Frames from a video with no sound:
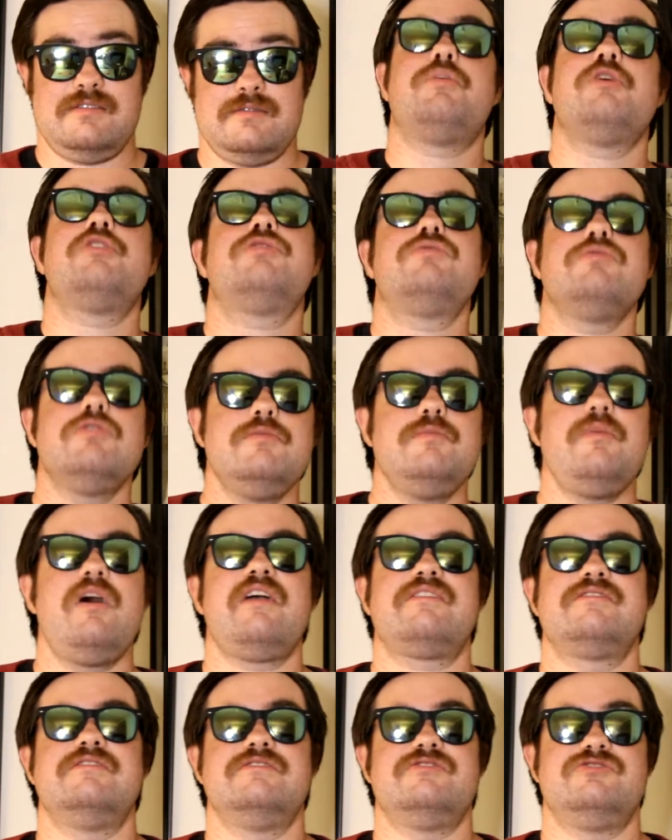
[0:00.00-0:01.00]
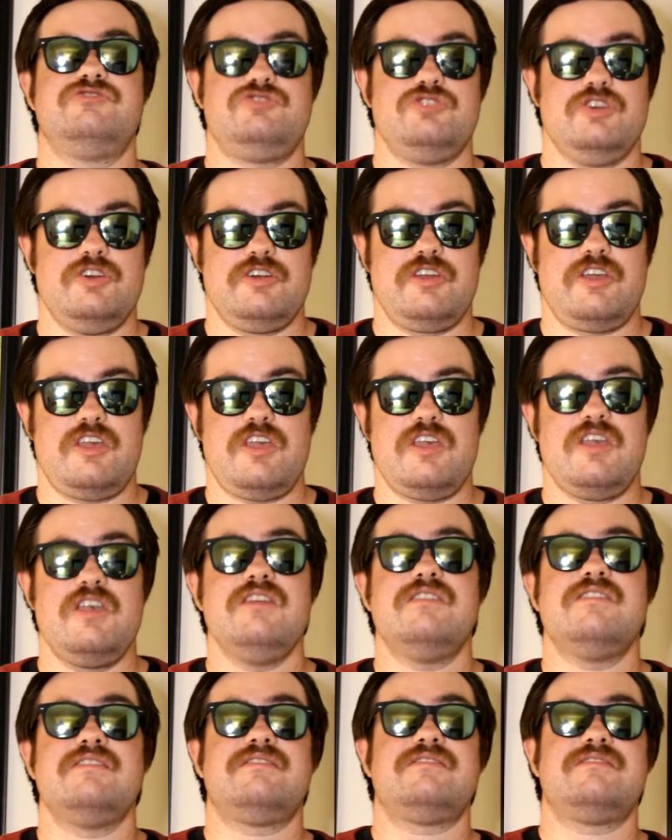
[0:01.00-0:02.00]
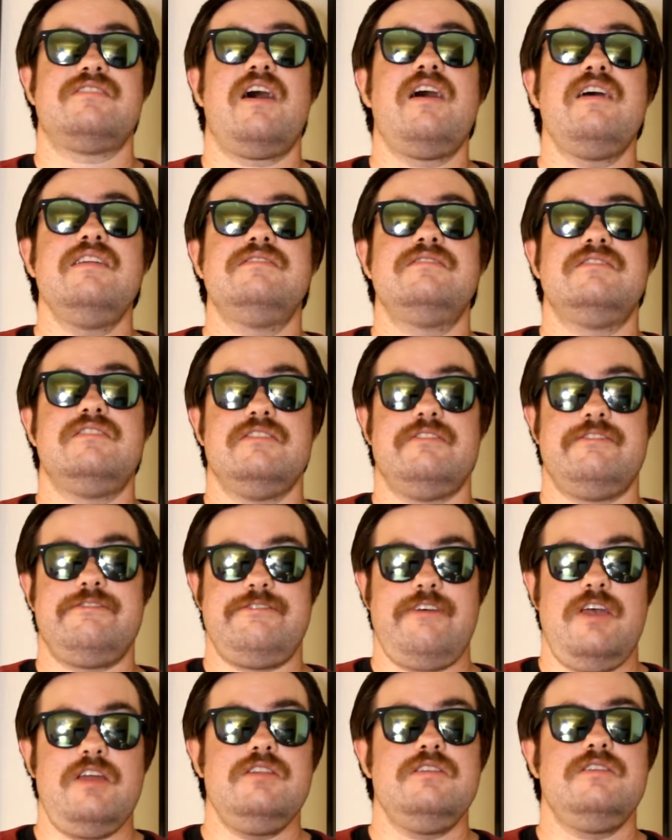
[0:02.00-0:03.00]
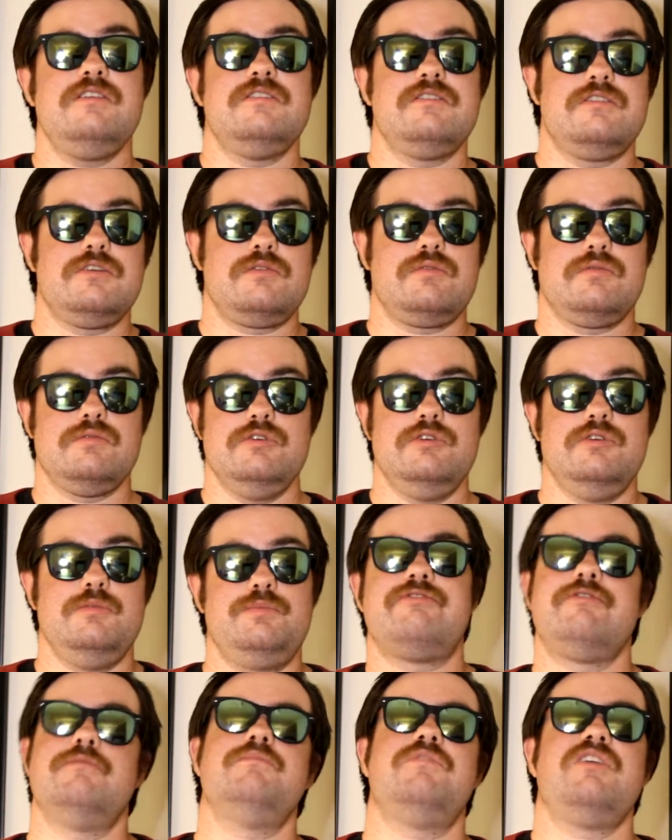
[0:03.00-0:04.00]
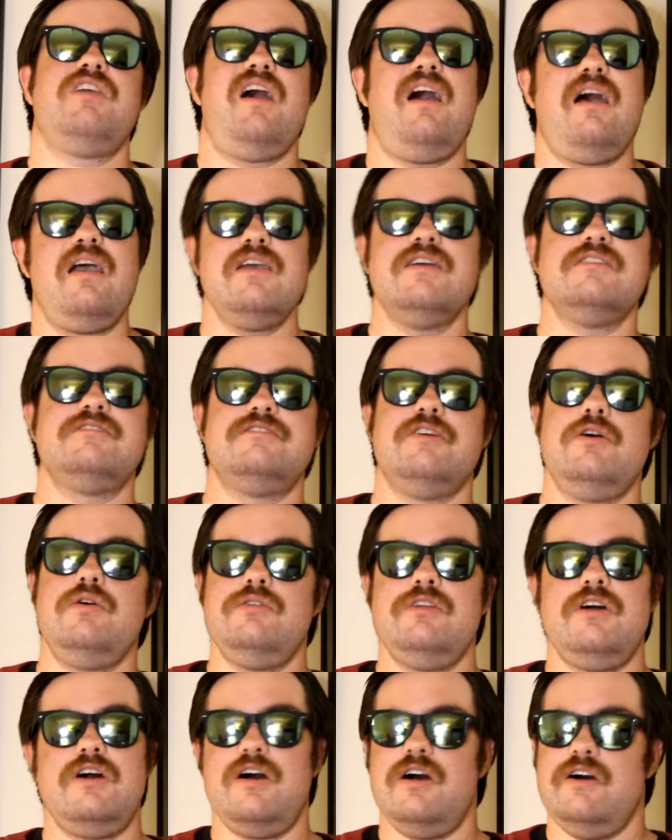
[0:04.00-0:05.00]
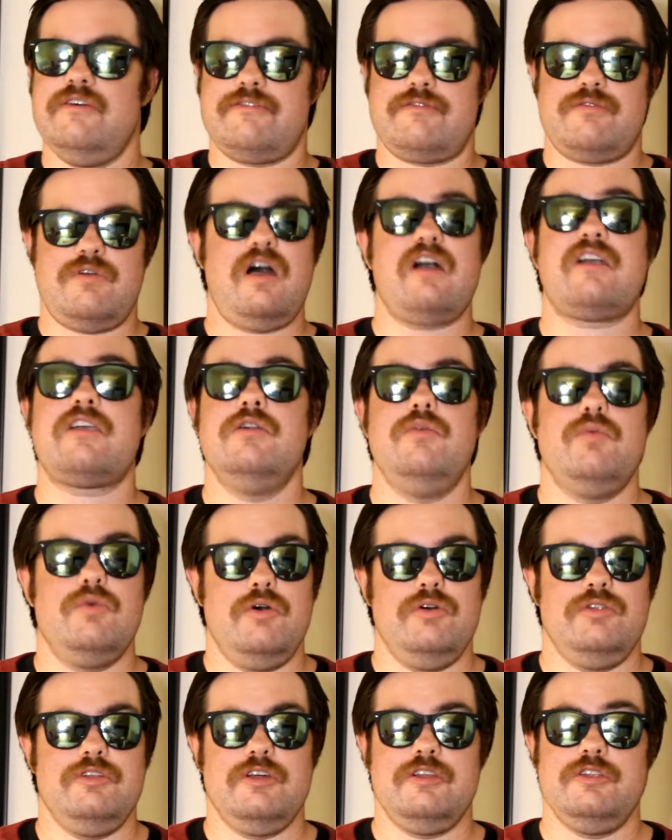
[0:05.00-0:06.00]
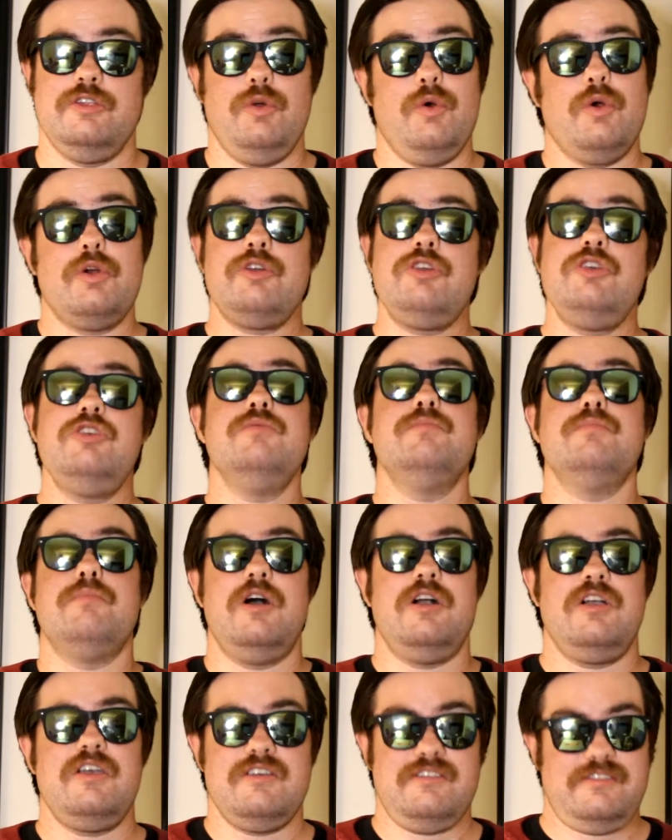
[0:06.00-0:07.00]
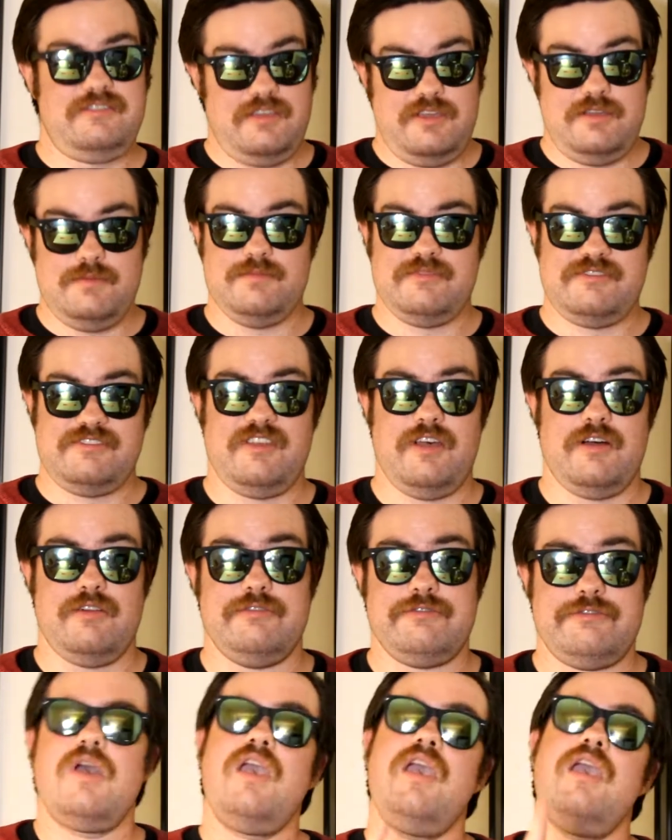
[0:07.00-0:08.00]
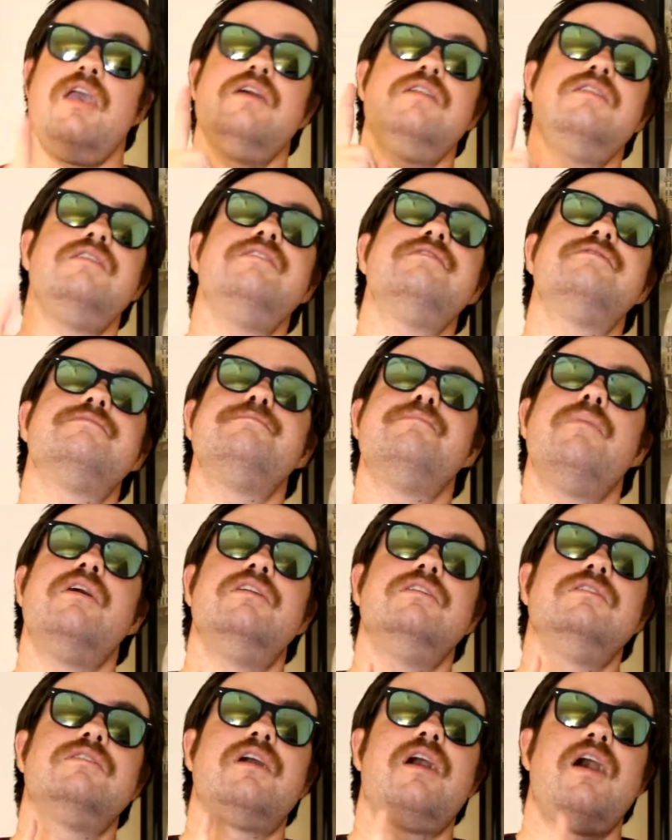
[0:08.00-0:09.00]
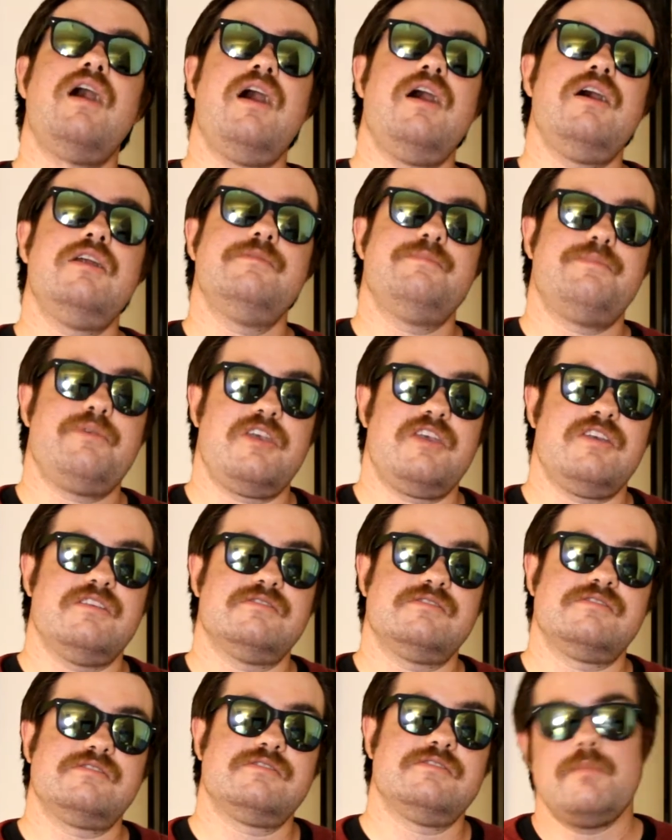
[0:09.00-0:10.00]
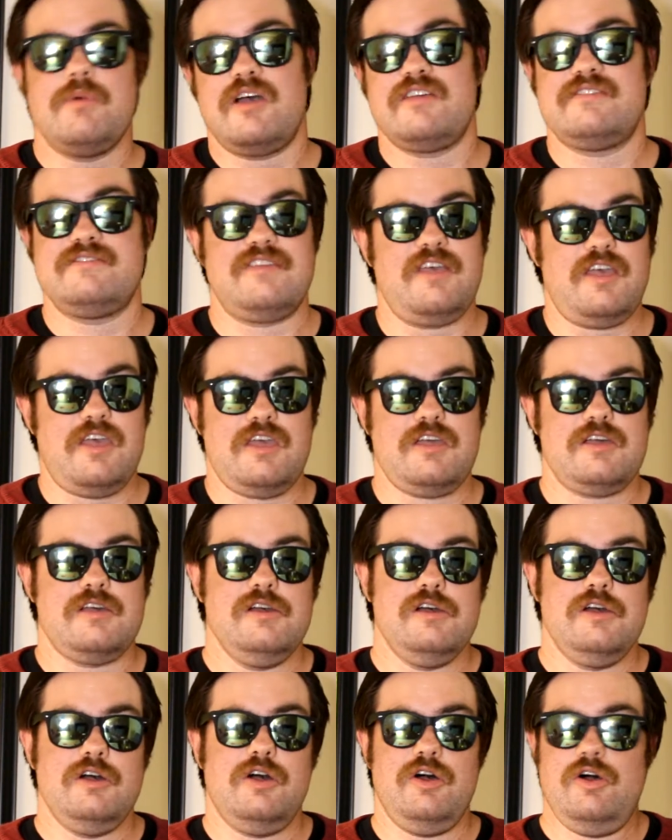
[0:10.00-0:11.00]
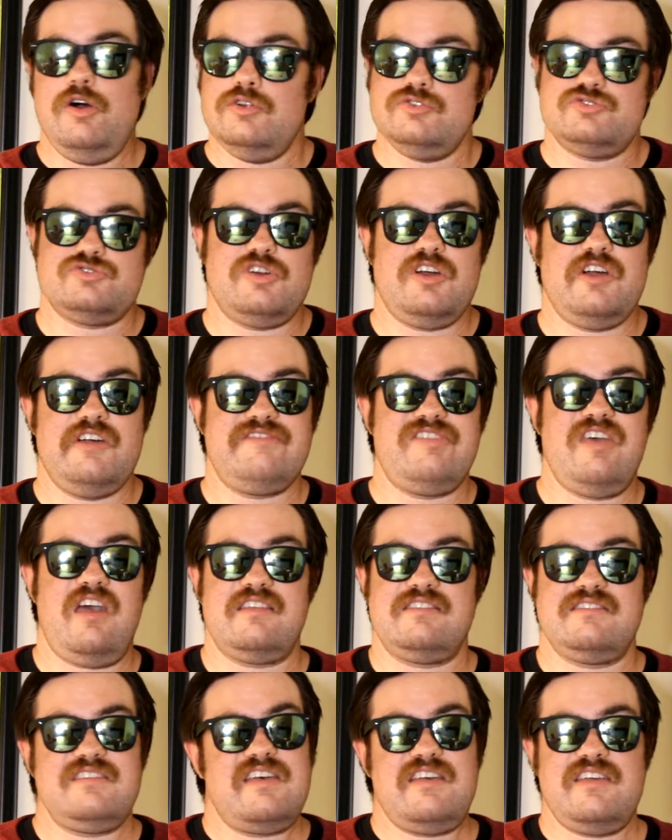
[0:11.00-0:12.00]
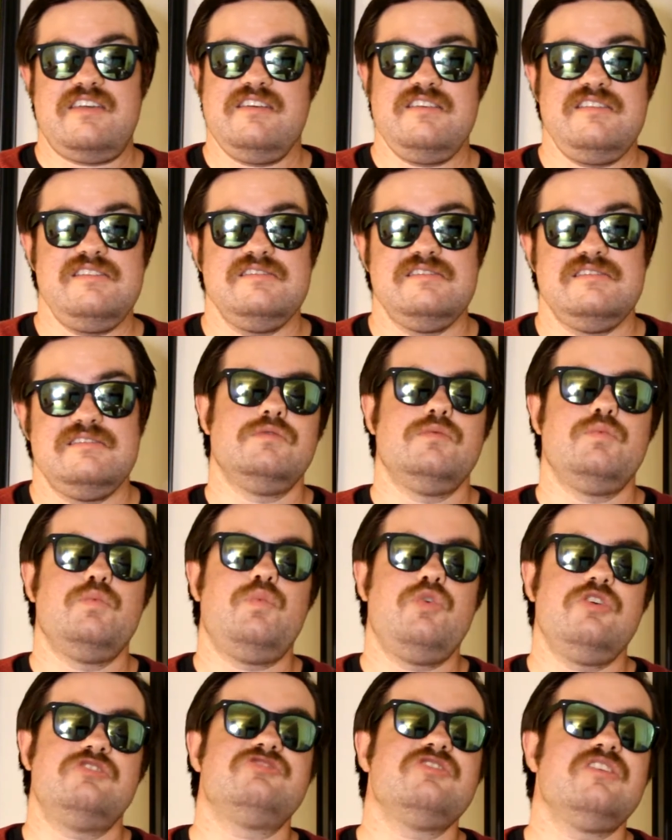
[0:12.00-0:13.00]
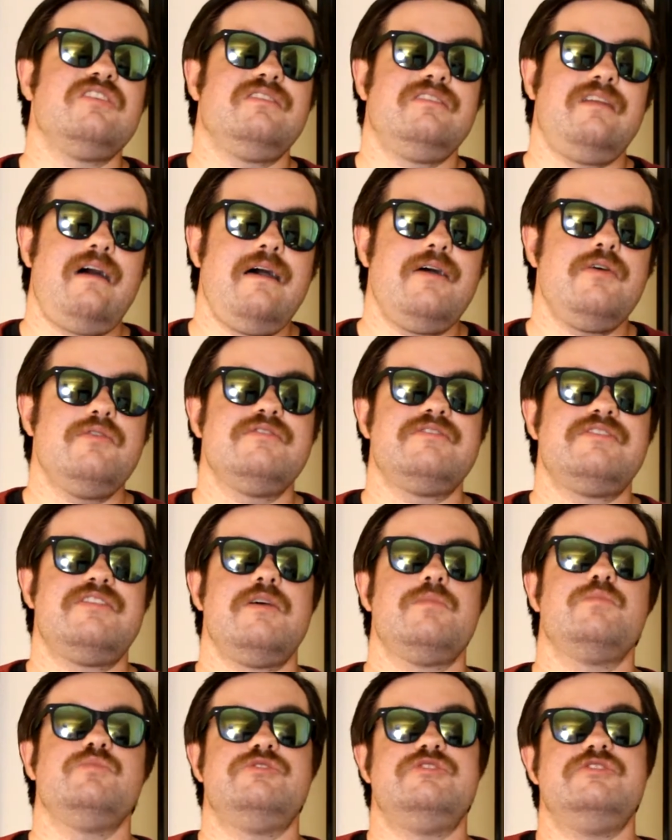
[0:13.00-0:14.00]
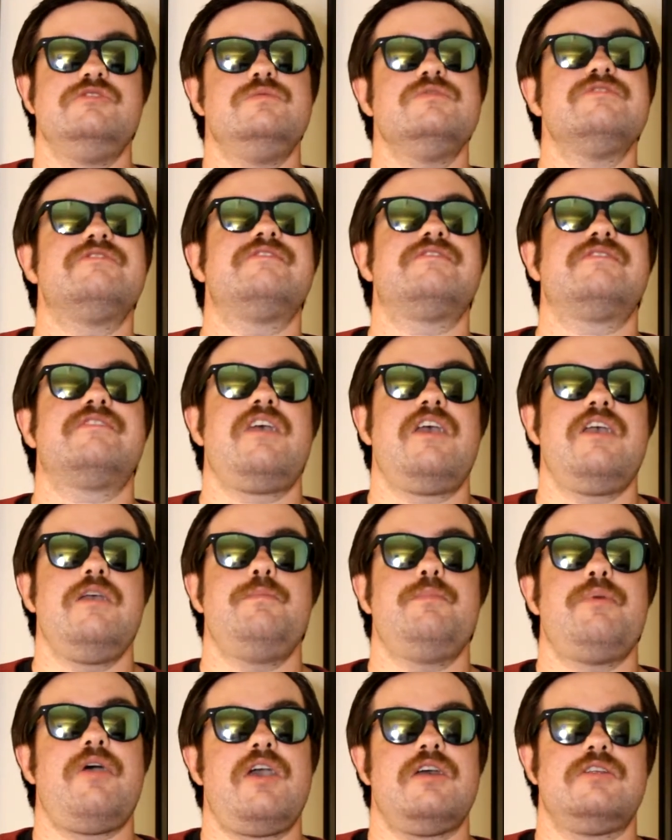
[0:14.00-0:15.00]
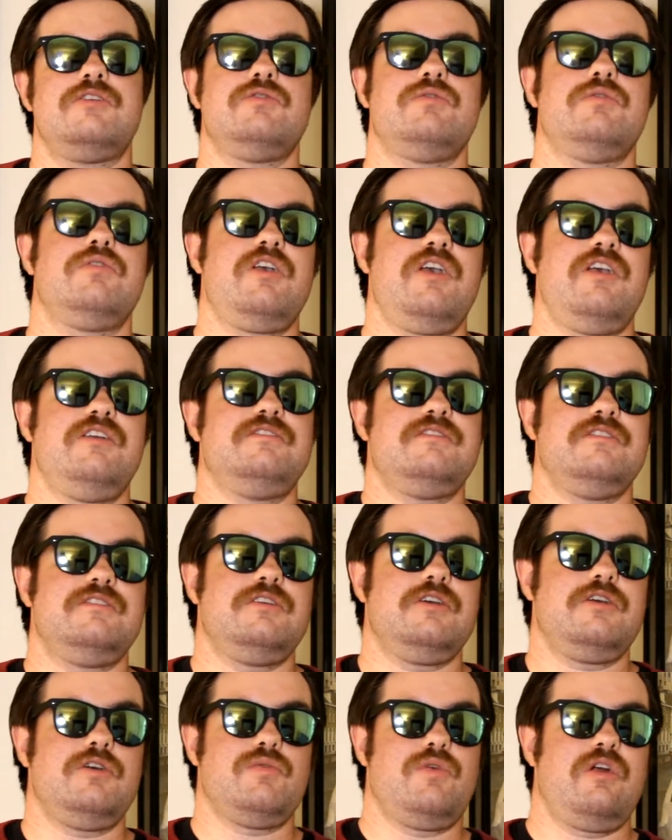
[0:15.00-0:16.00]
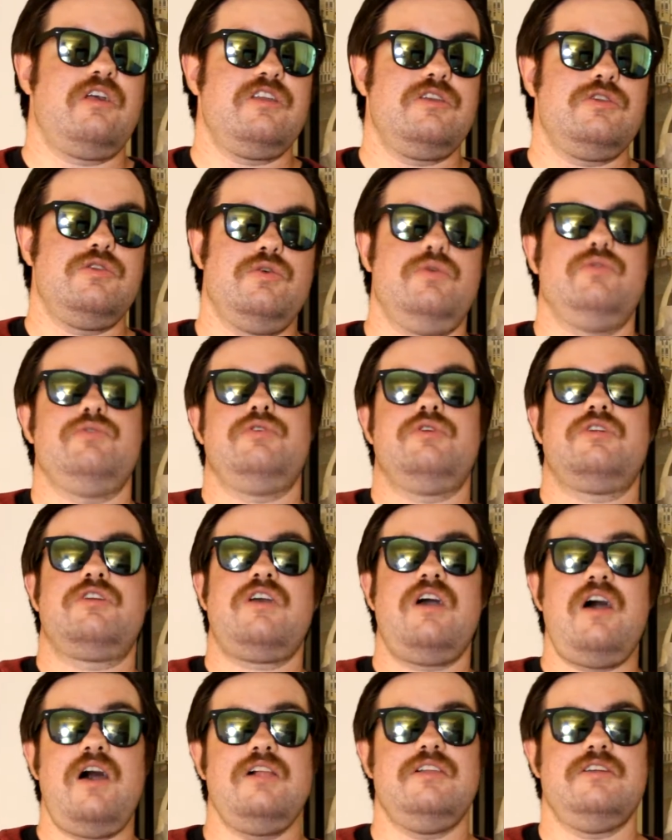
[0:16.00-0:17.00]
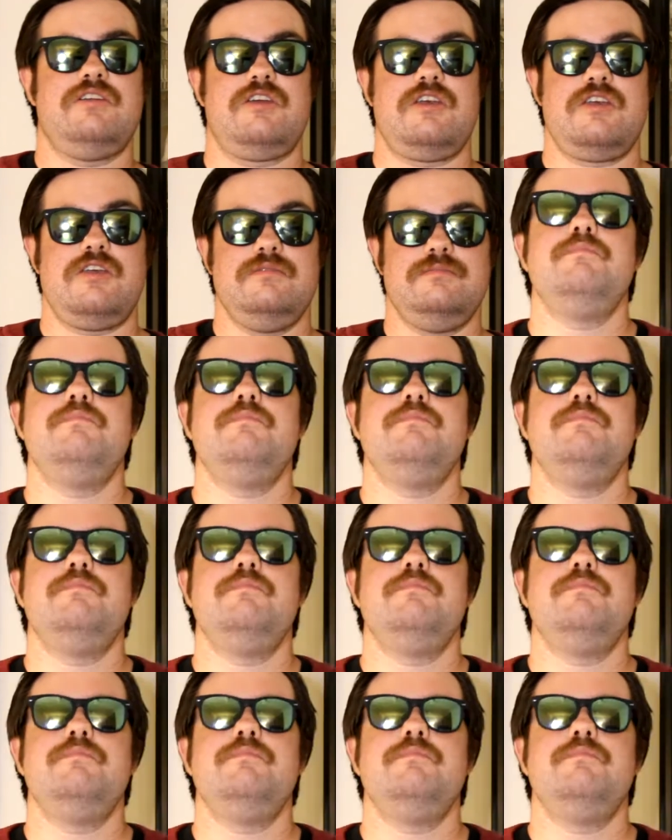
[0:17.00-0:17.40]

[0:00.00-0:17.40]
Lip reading: But through Max's journey, he decides to defend the group from the Ayatollah of rock and rolla, Lord Humongous himself, and his metal codpiece, by saying, "I'll drive that tanker," which allows them to escape and create the Great Northern Colony.